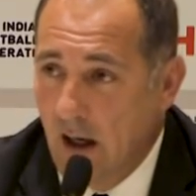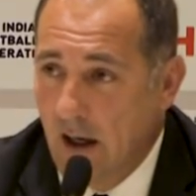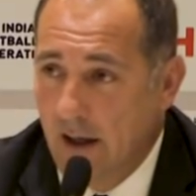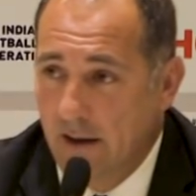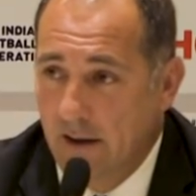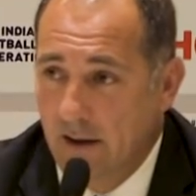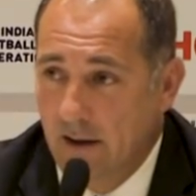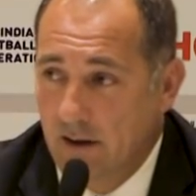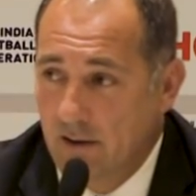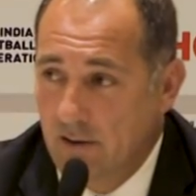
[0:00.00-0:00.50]
I
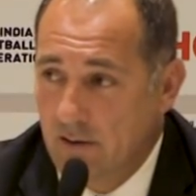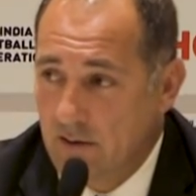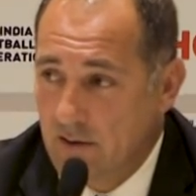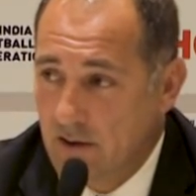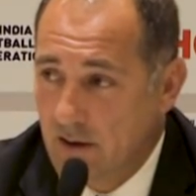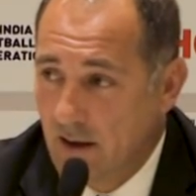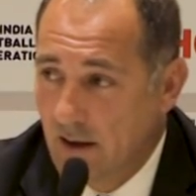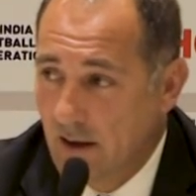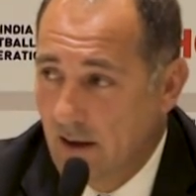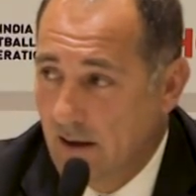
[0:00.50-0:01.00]
need to
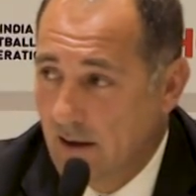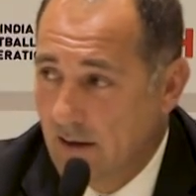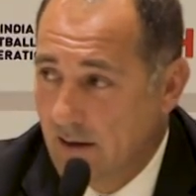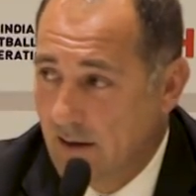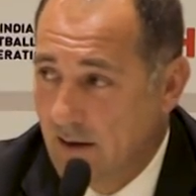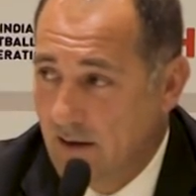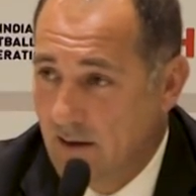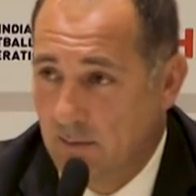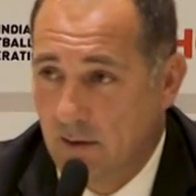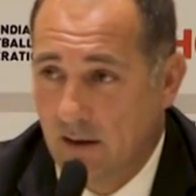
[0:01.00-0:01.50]
say
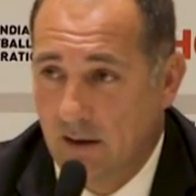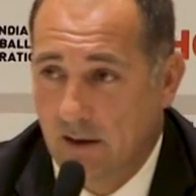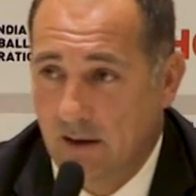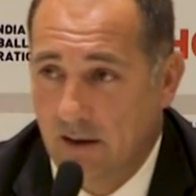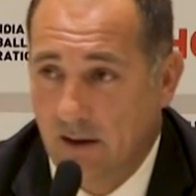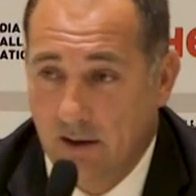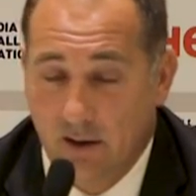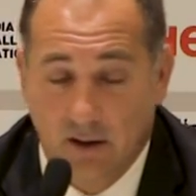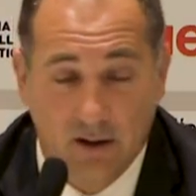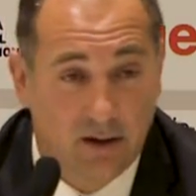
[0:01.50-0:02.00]
that
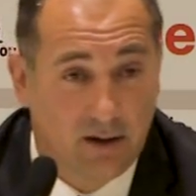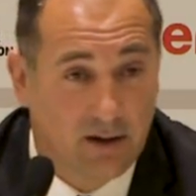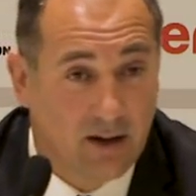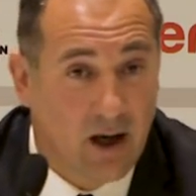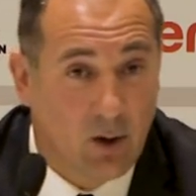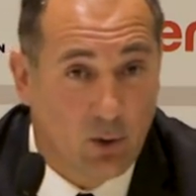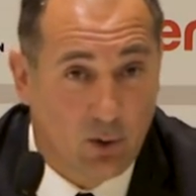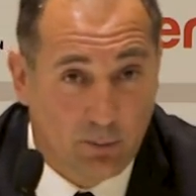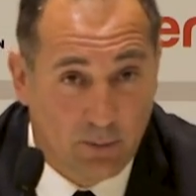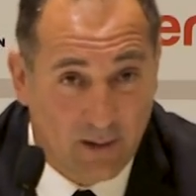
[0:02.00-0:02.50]

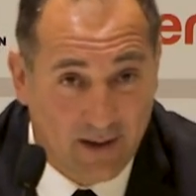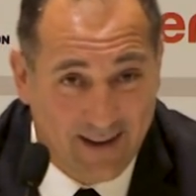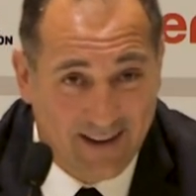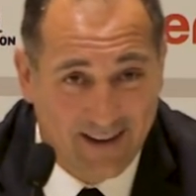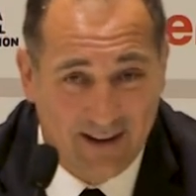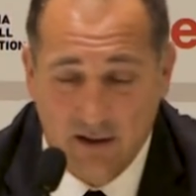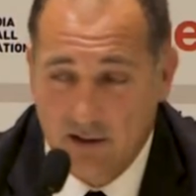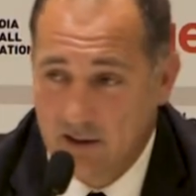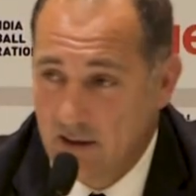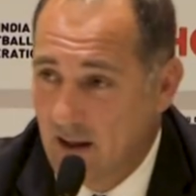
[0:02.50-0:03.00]
our
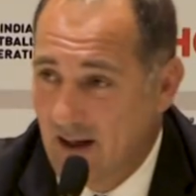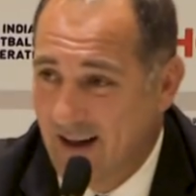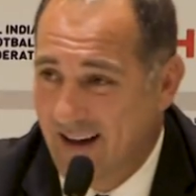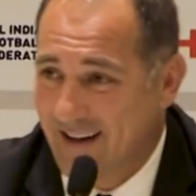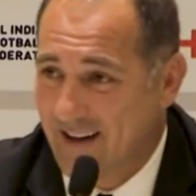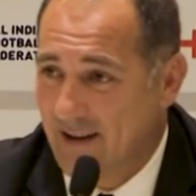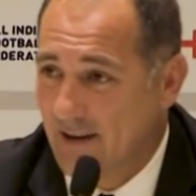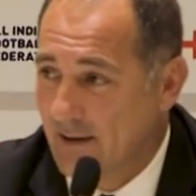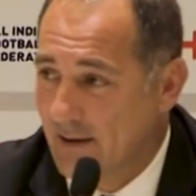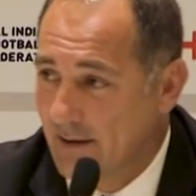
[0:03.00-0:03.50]
players are